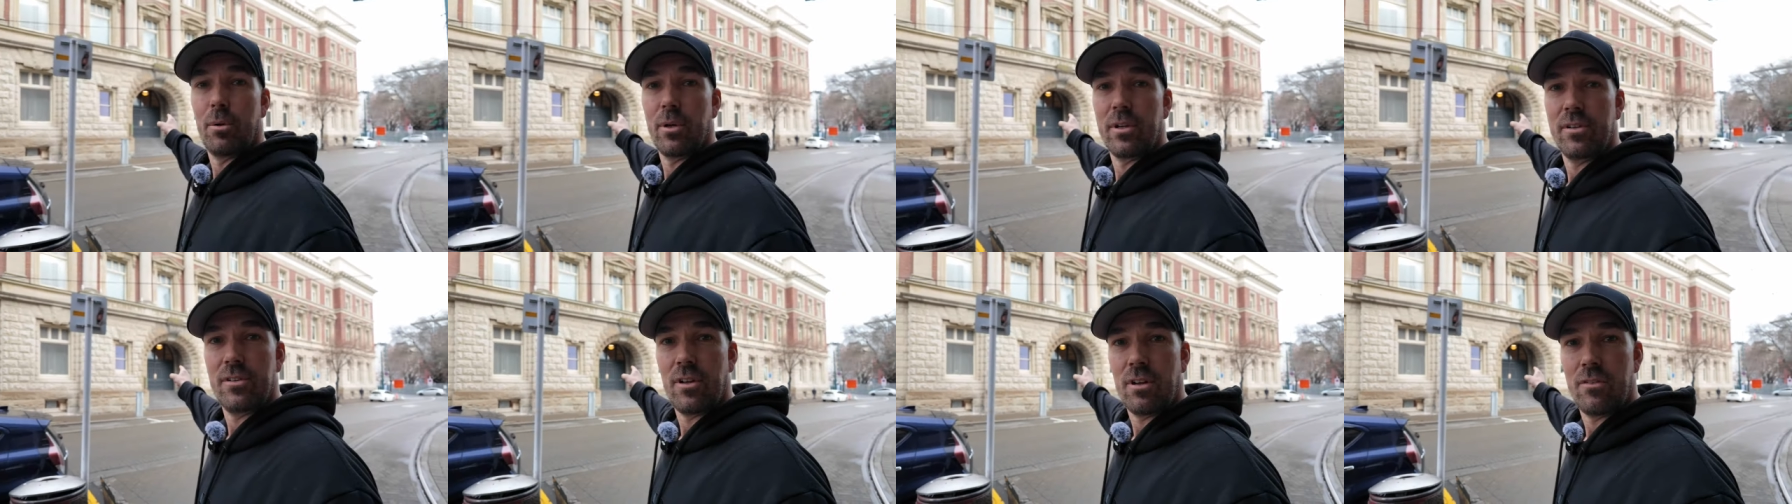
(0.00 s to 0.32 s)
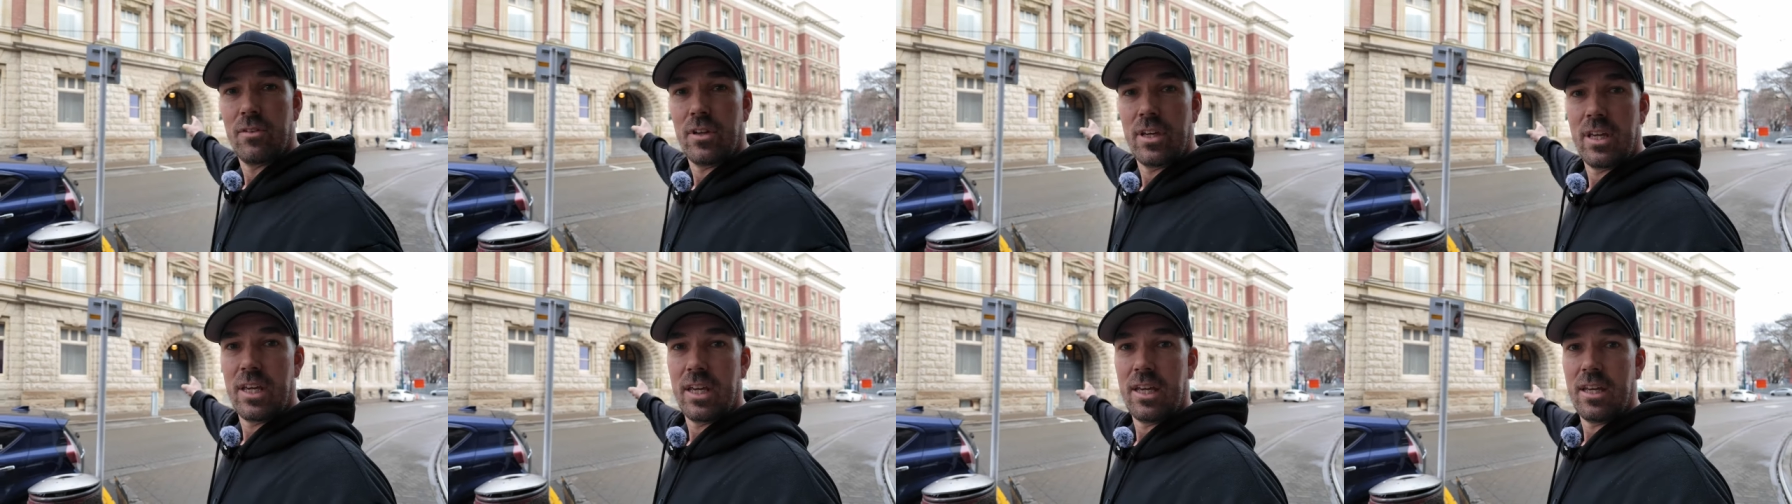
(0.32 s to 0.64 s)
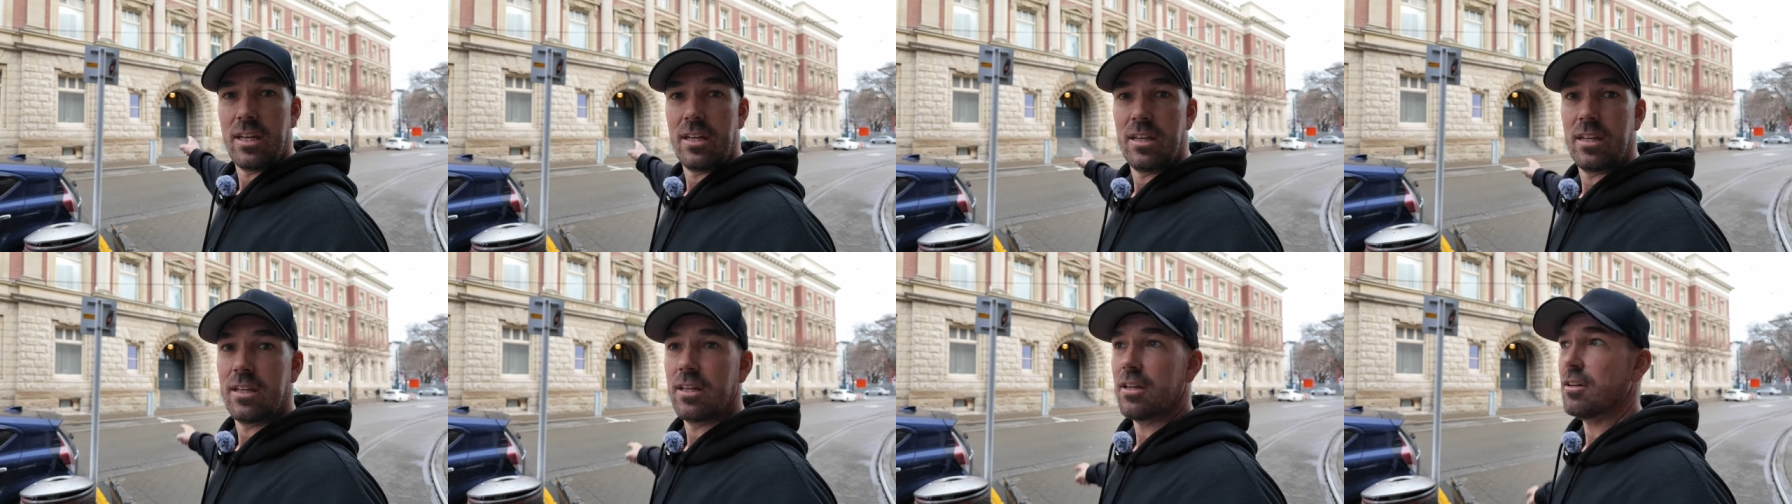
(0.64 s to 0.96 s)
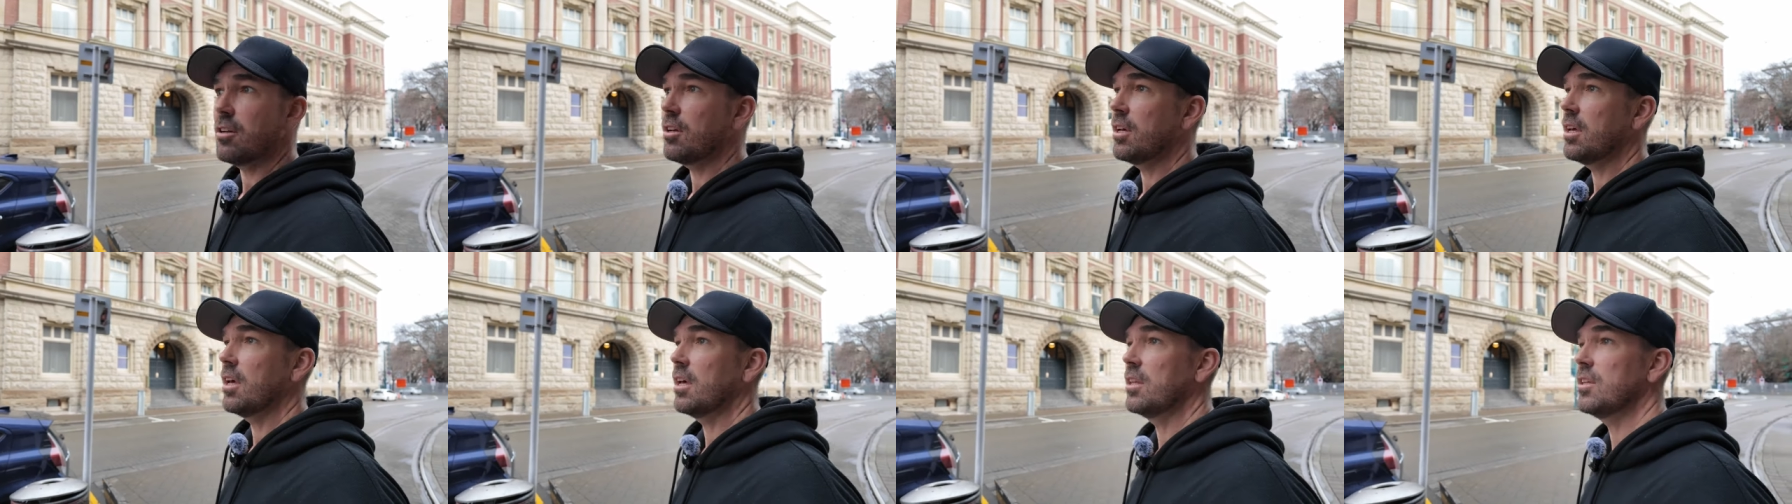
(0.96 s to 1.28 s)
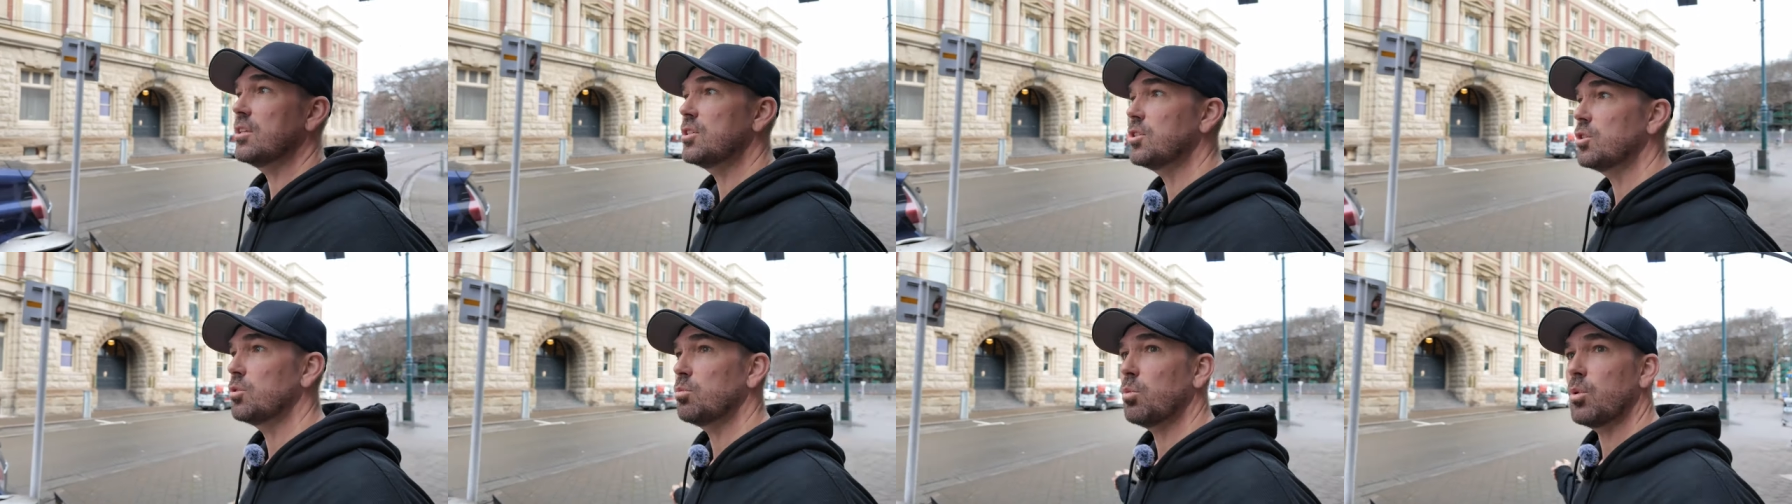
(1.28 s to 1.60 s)
buildings over here,
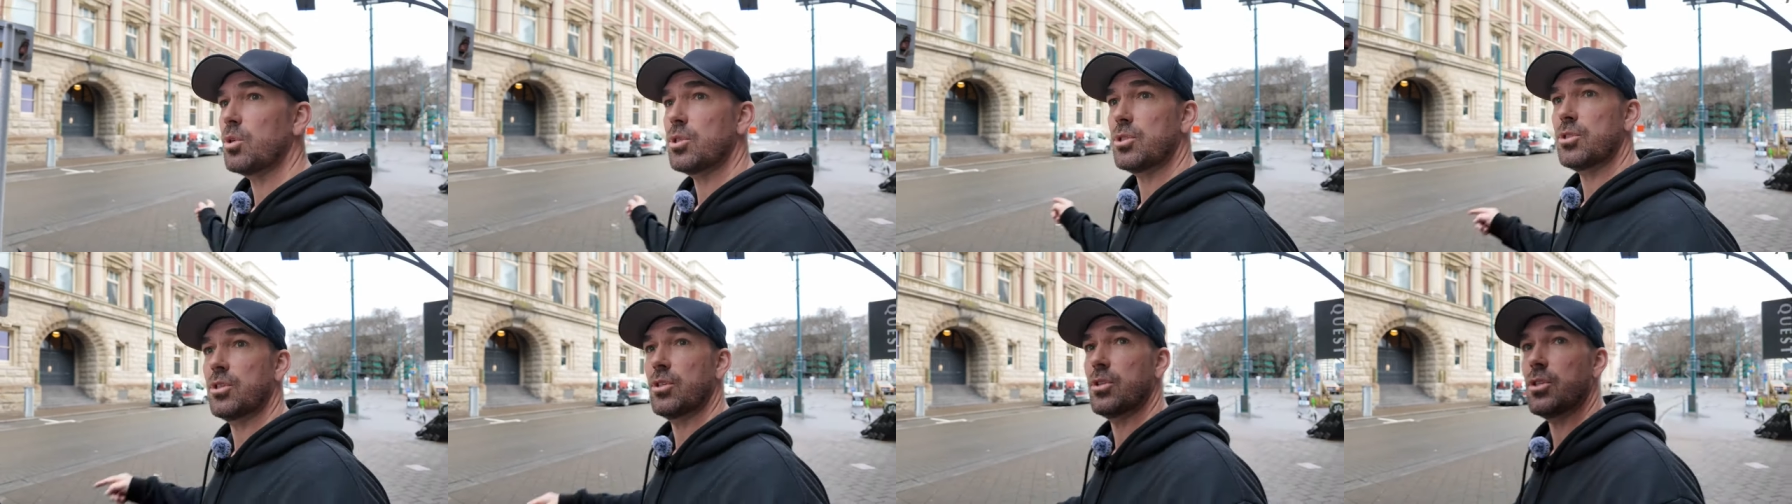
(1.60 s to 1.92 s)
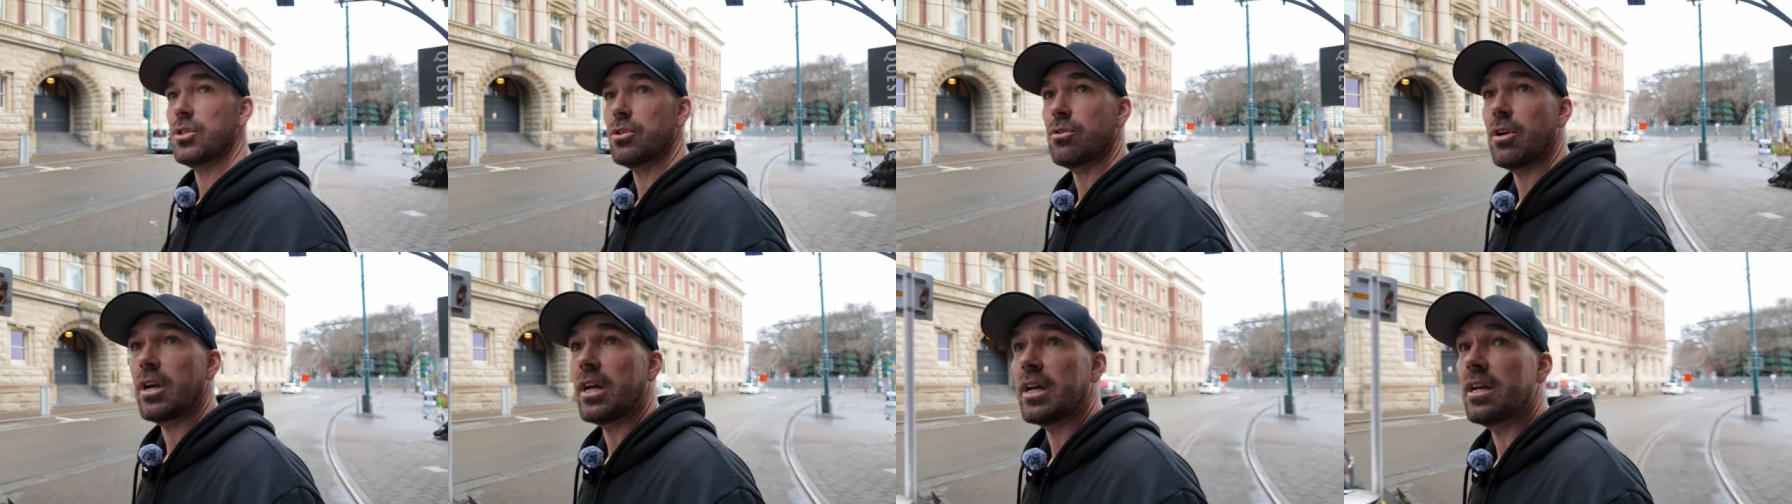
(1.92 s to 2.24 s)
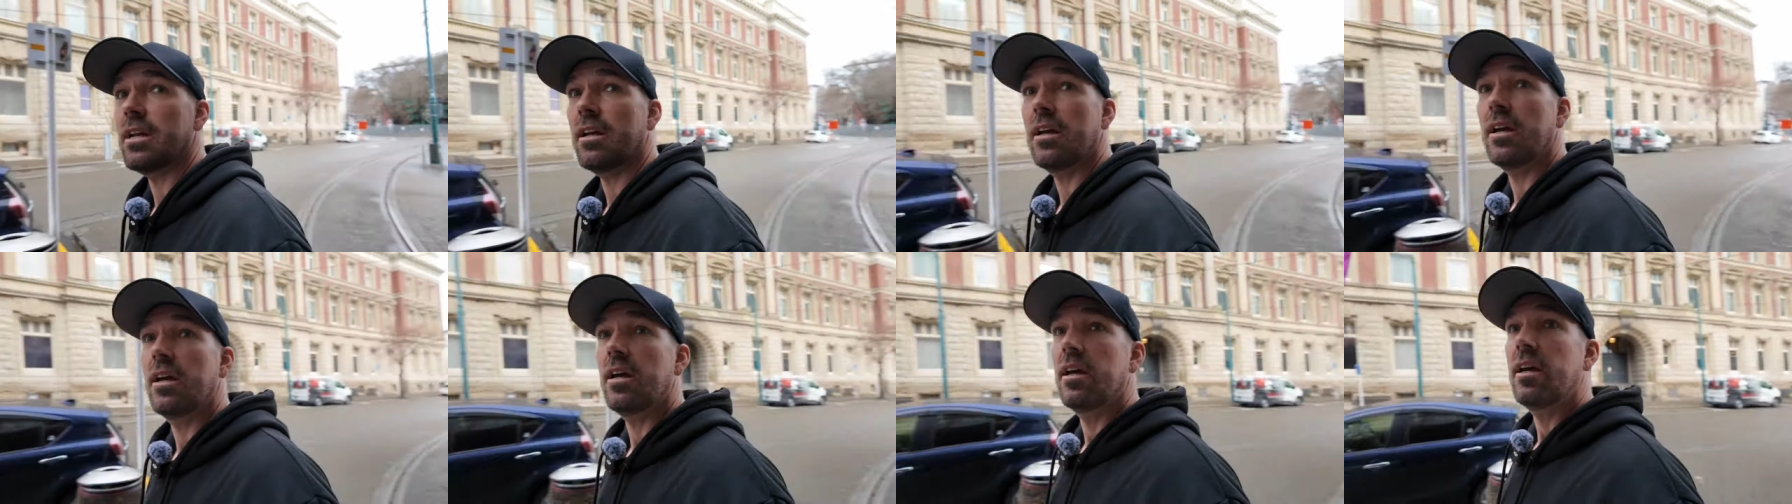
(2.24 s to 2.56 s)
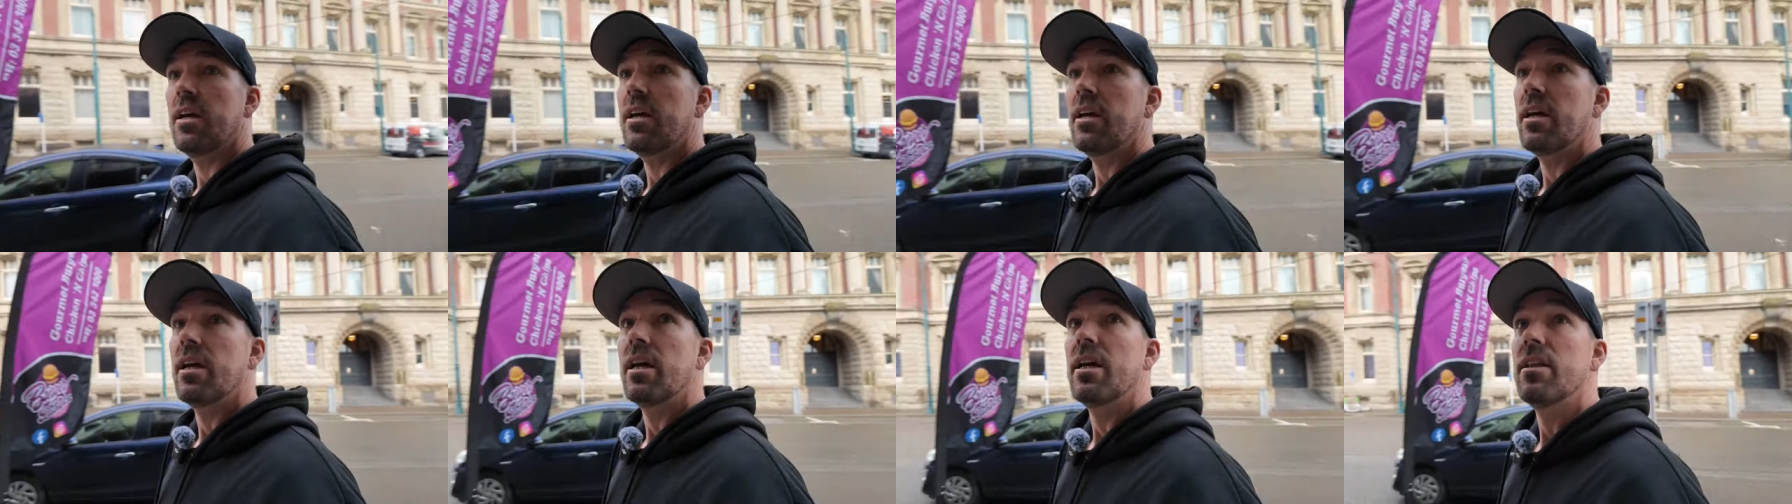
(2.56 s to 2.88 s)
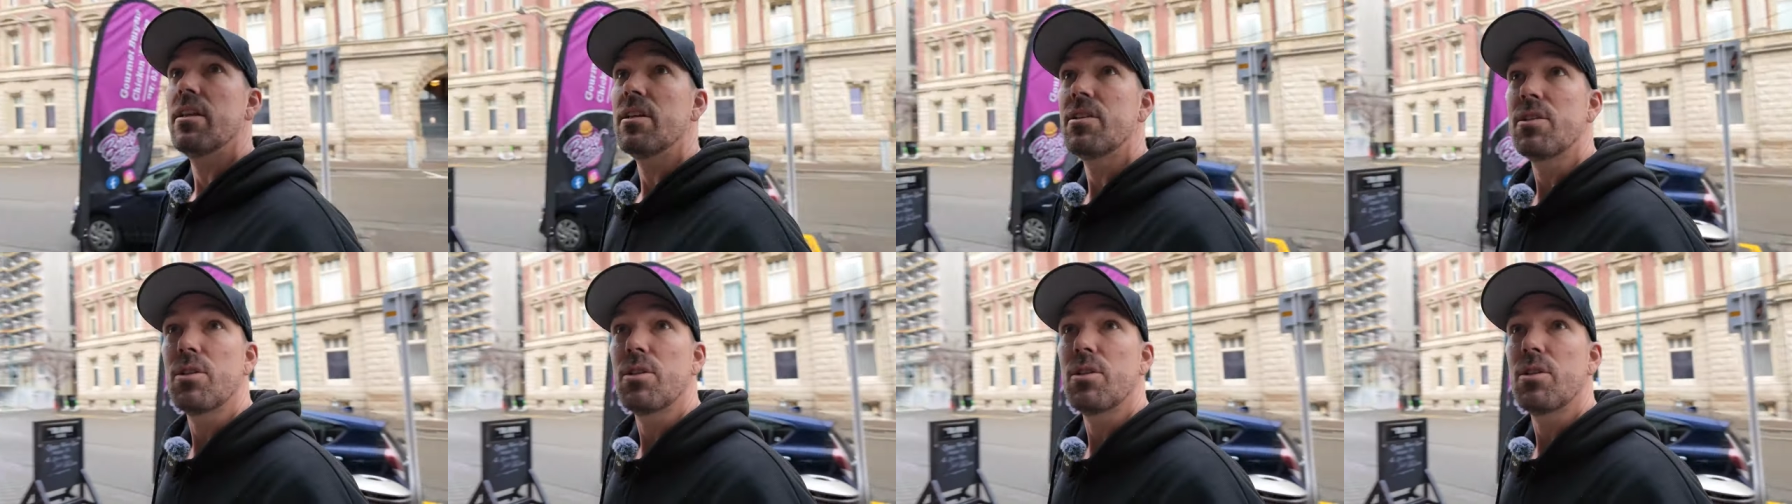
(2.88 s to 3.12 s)
and this is Worcester Street. And